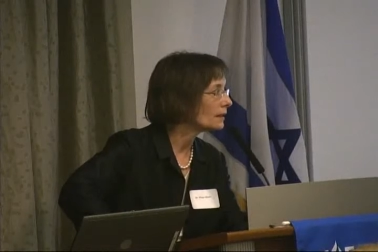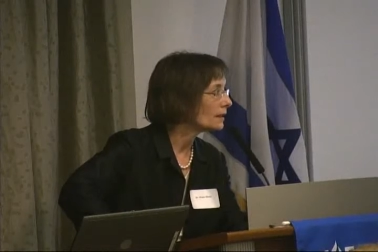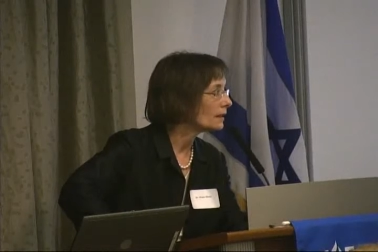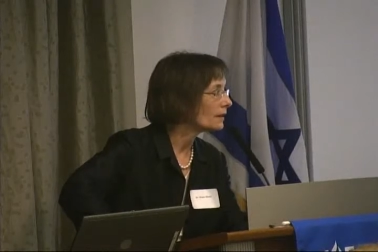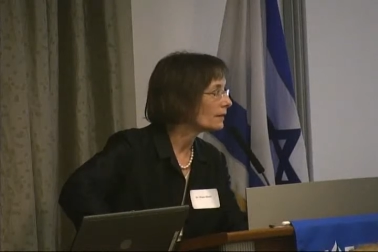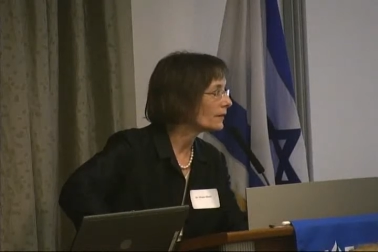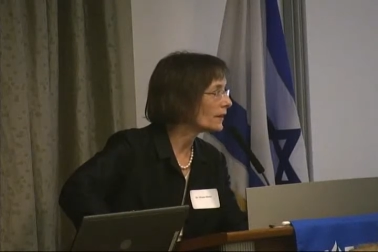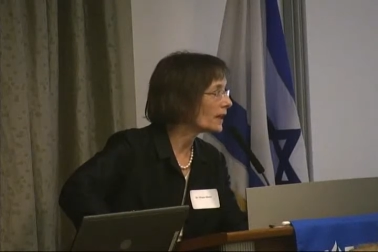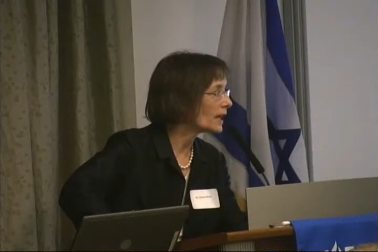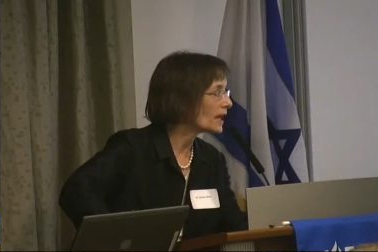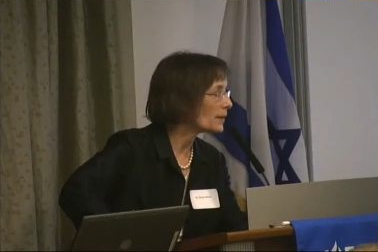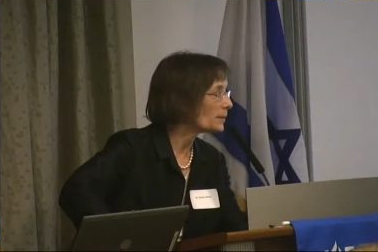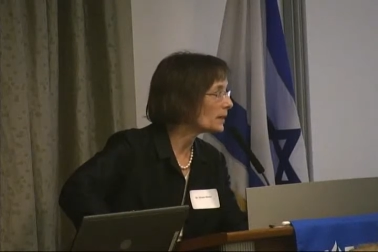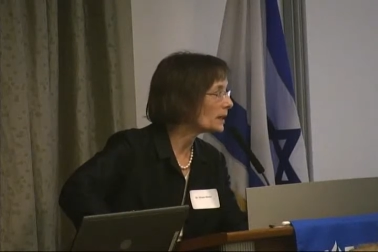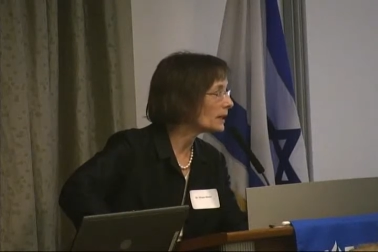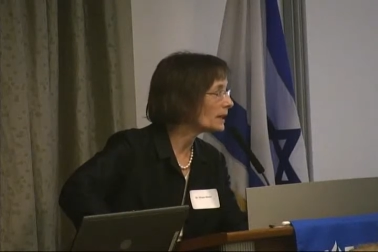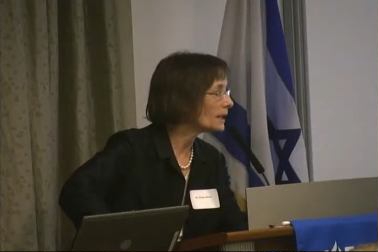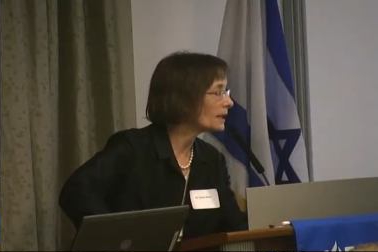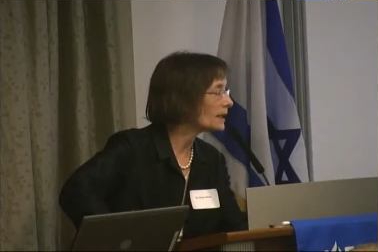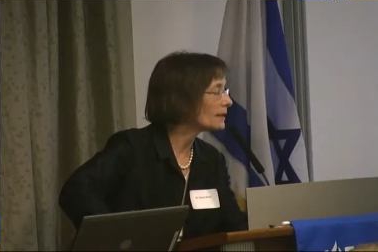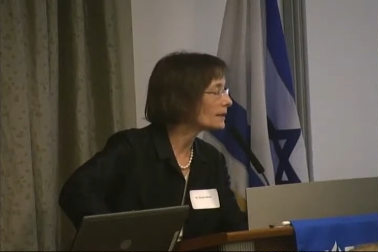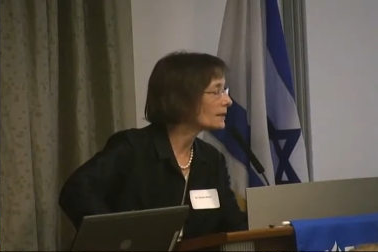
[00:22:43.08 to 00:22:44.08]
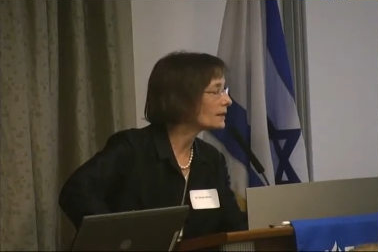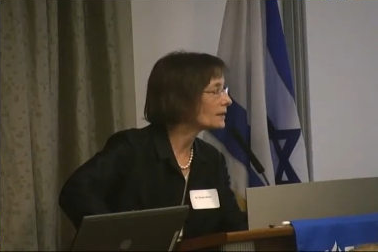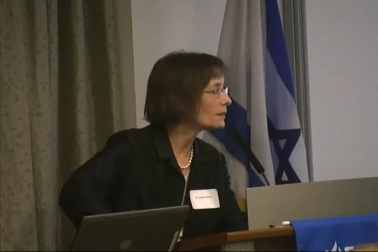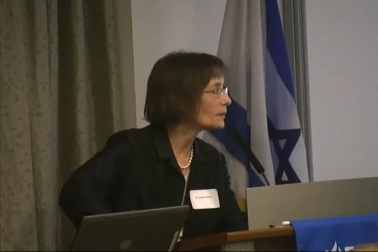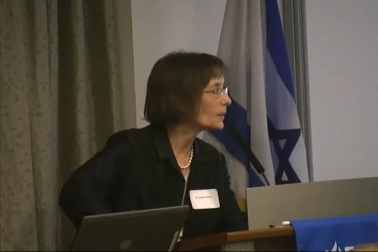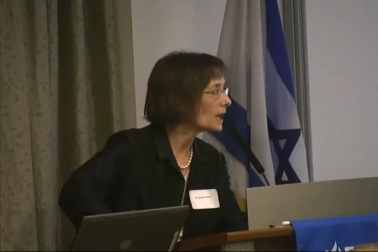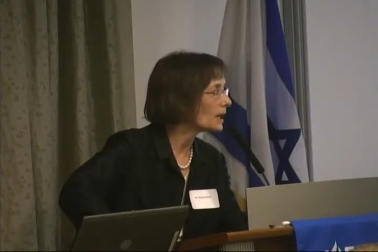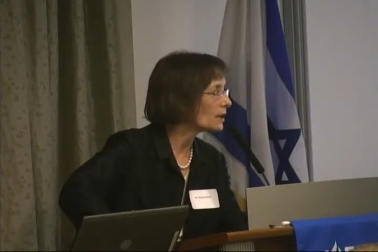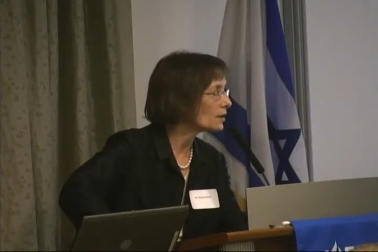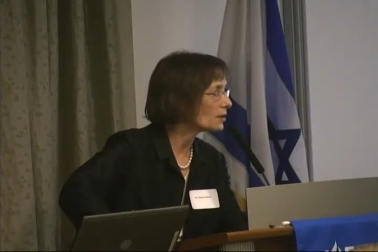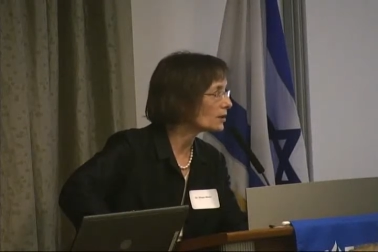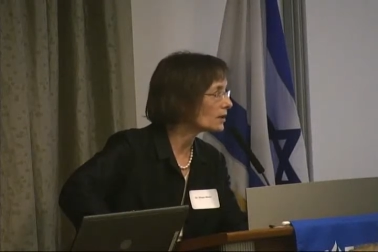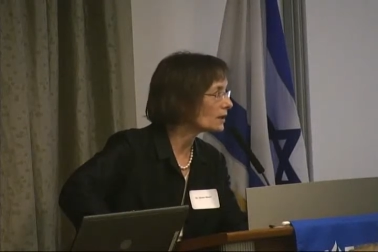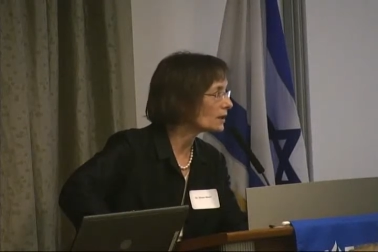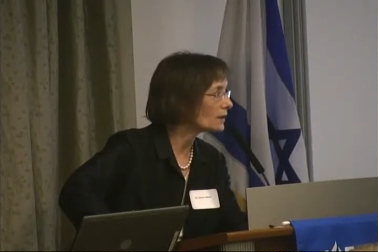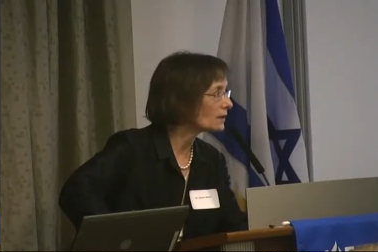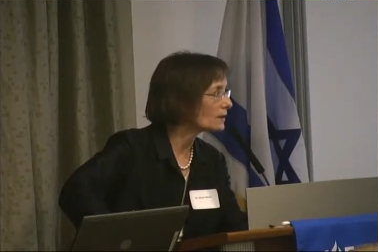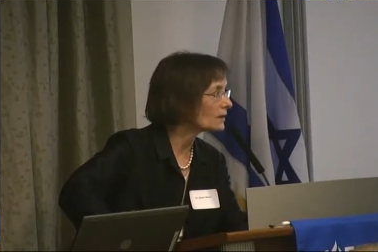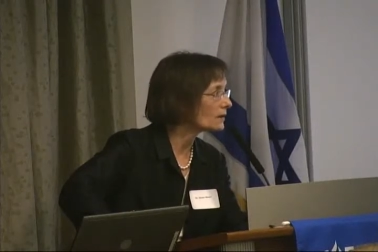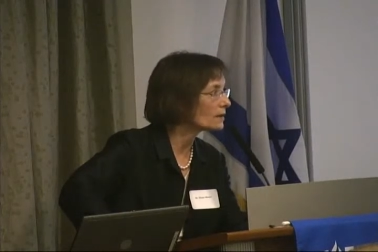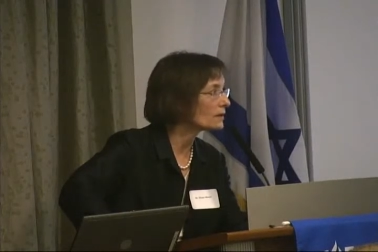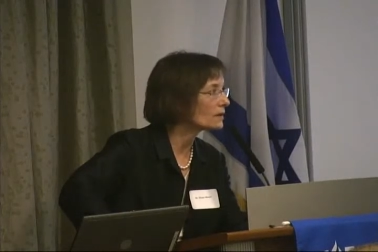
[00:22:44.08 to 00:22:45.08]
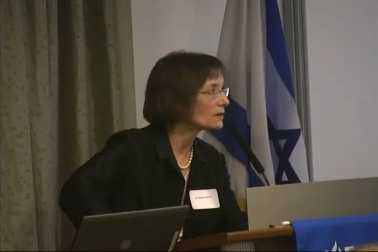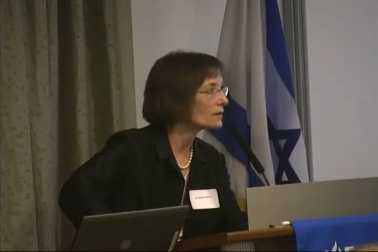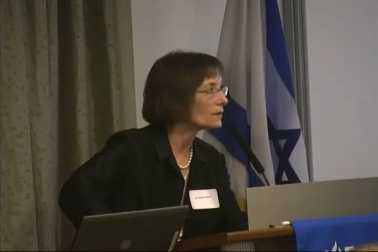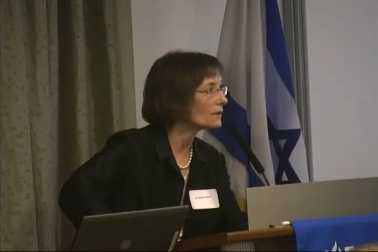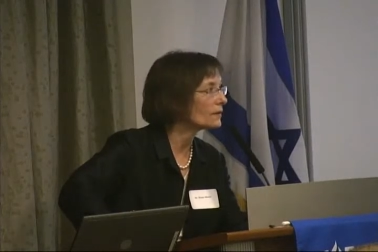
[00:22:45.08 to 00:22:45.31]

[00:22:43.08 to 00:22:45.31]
families, patients,